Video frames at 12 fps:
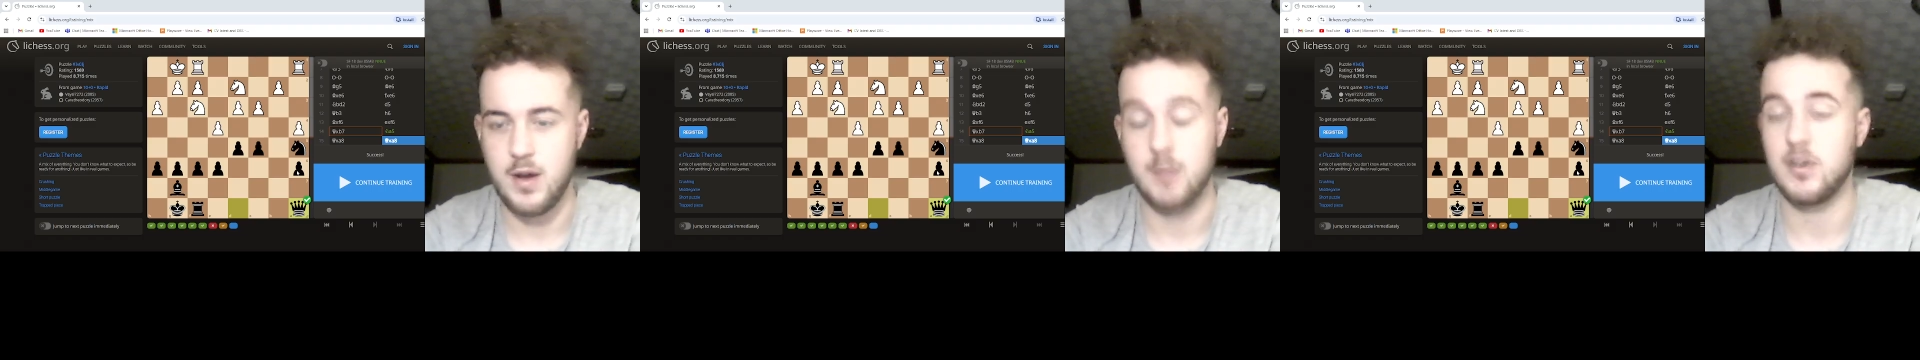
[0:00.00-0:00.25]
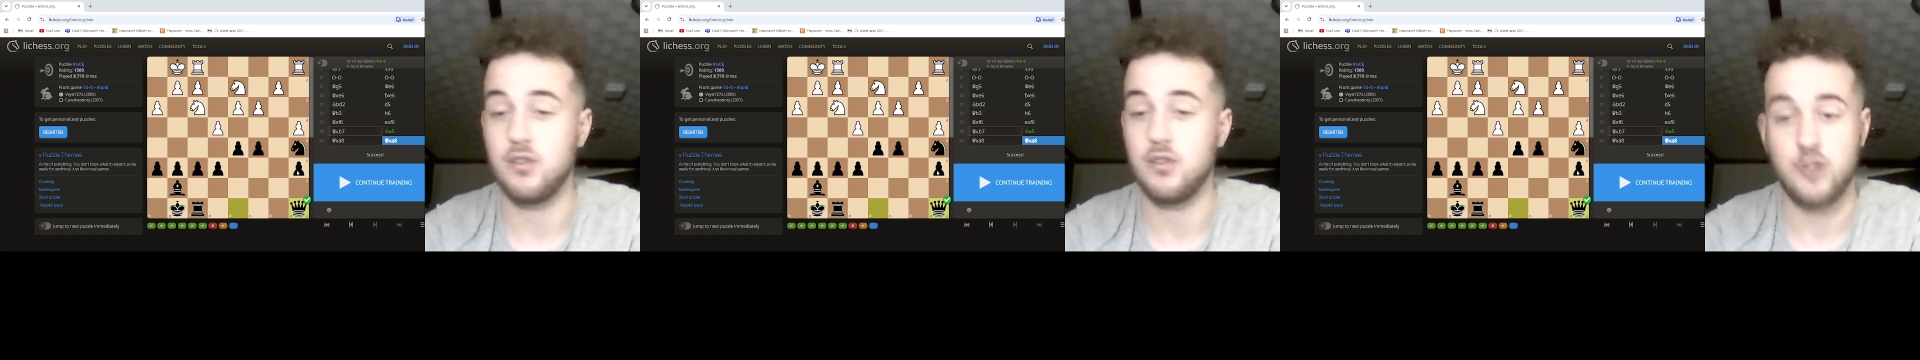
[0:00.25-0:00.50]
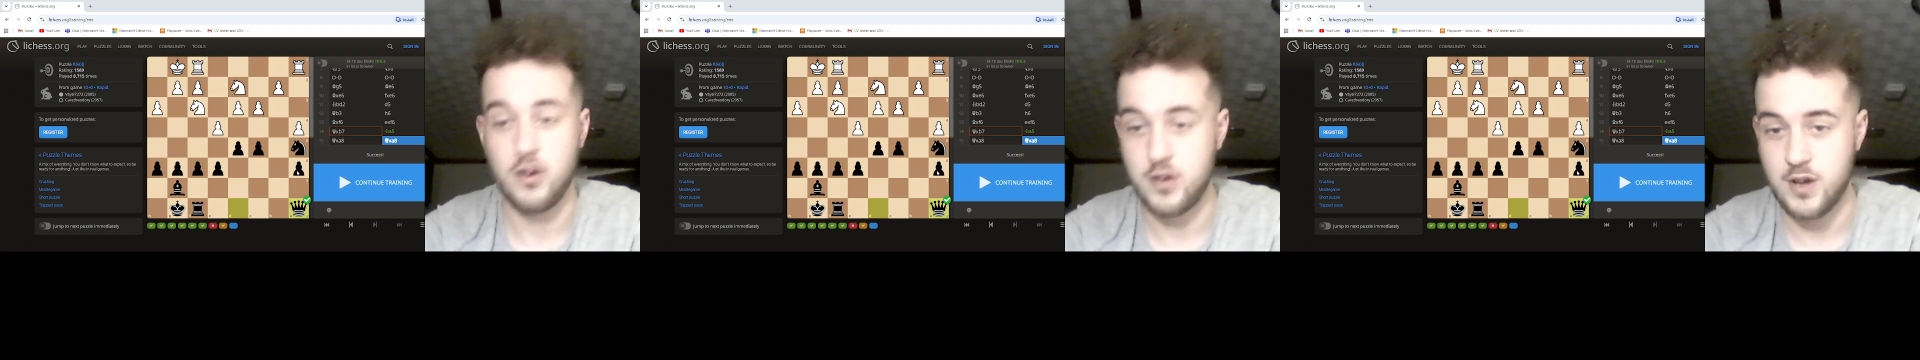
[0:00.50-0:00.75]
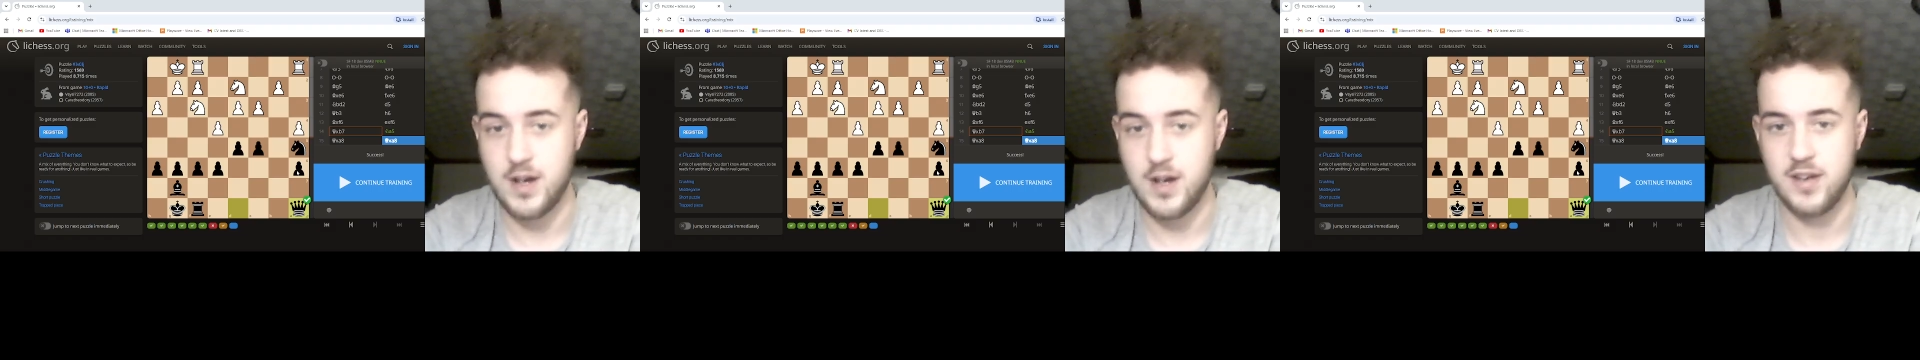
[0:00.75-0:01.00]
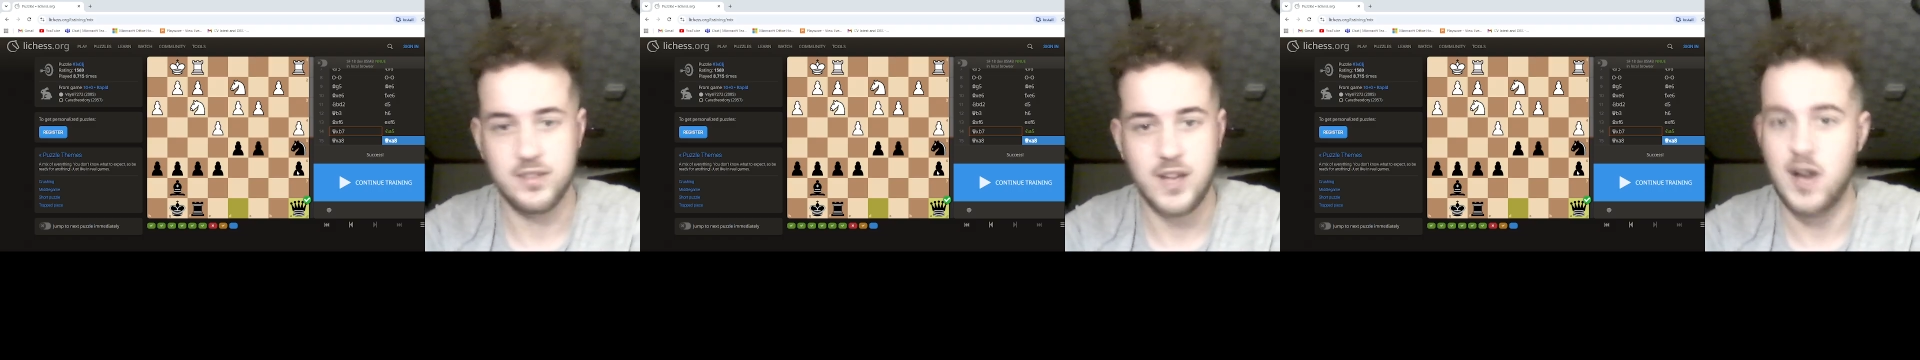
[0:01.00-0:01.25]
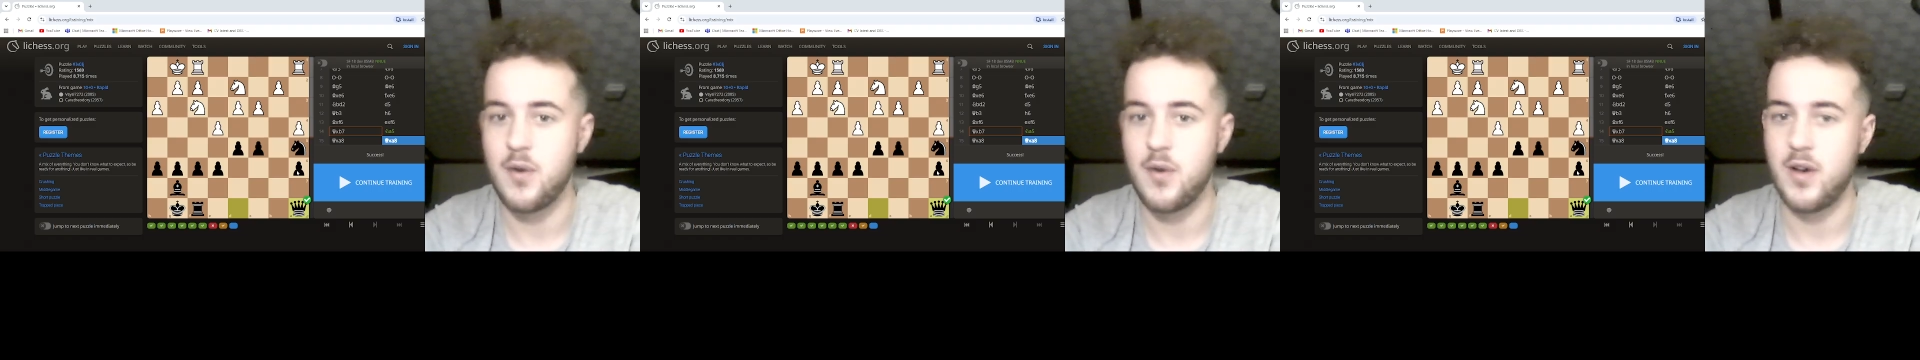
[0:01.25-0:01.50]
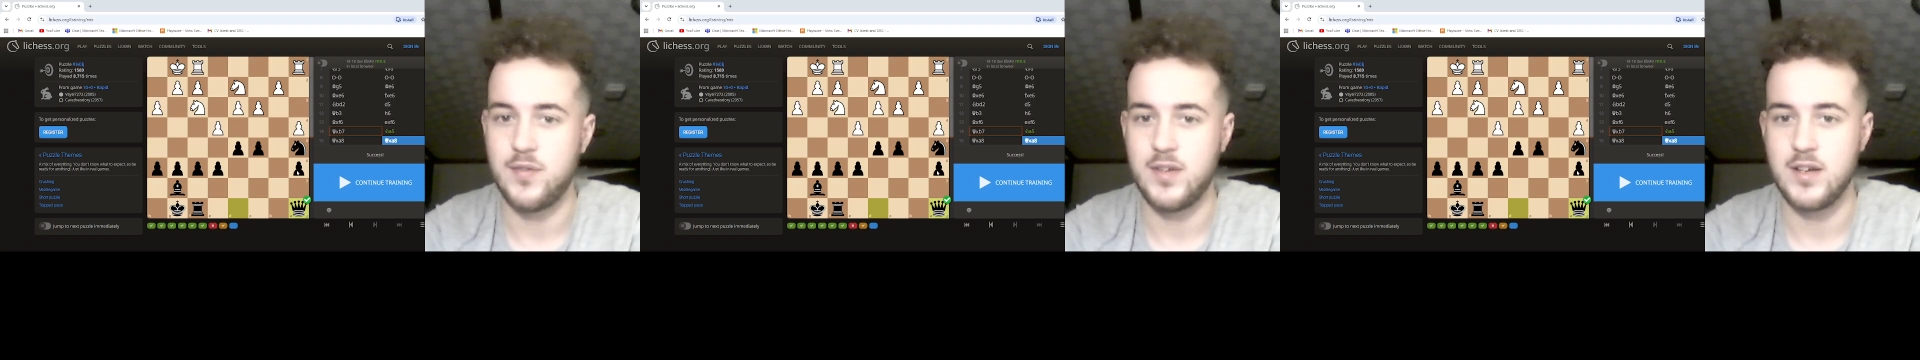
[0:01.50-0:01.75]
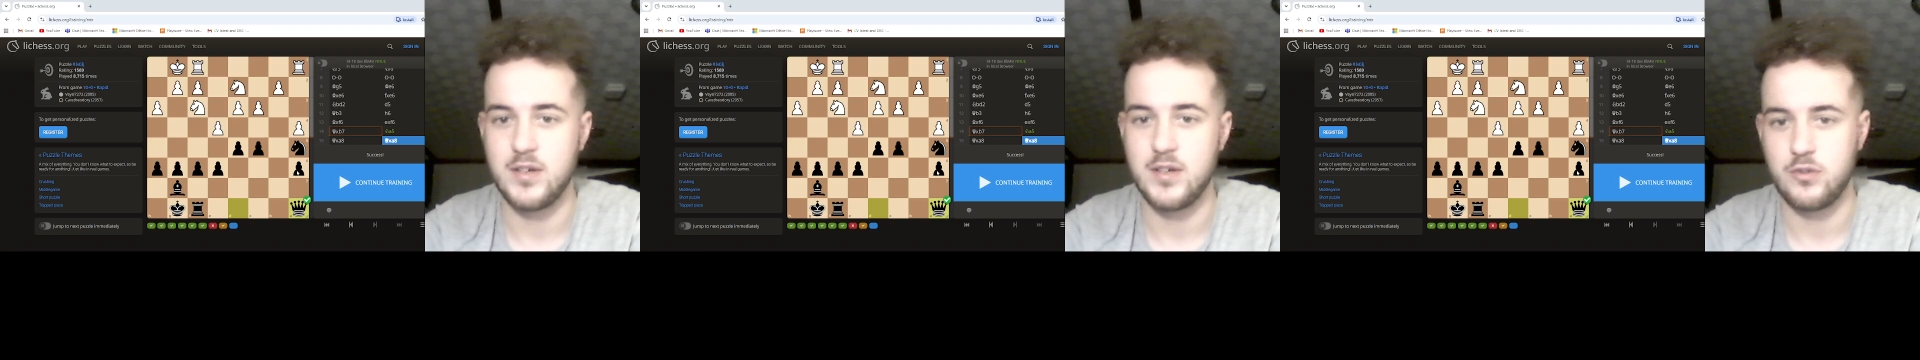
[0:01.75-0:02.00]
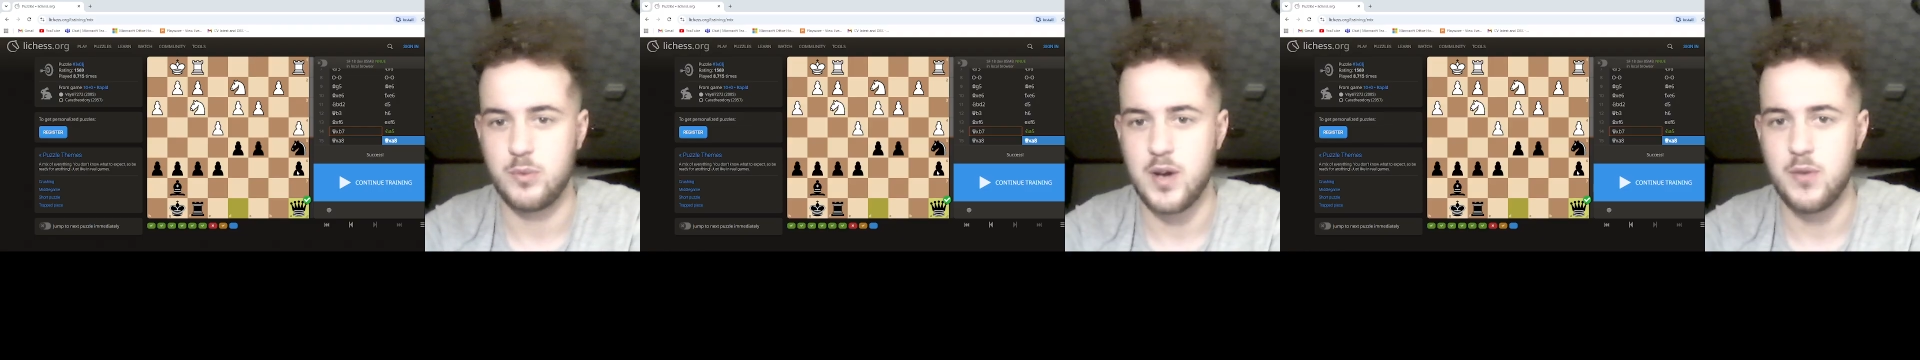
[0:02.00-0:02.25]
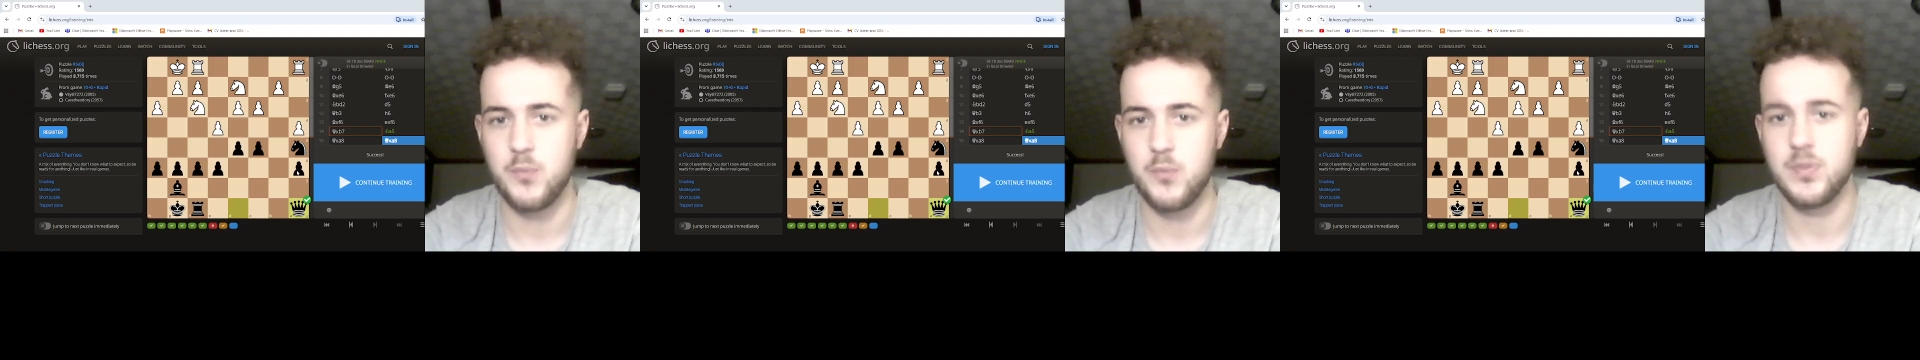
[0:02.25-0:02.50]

I'm going to show you guys how I think as well.